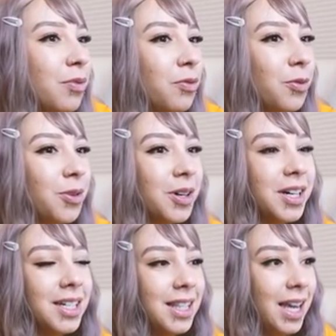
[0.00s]

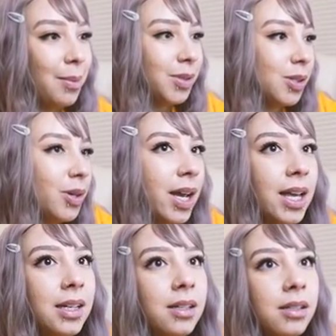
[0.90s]
before the episode
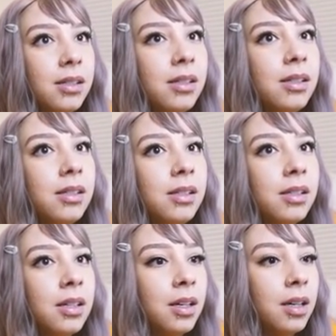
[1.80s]
ends.
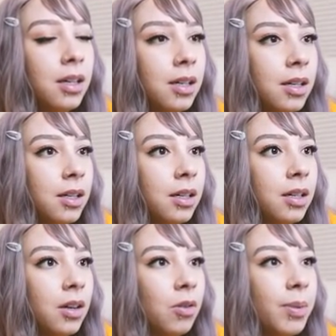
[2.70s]

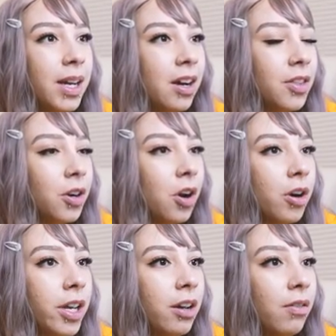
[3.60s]
Oh my god, they're
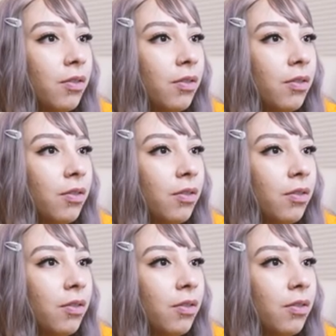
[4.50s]
already good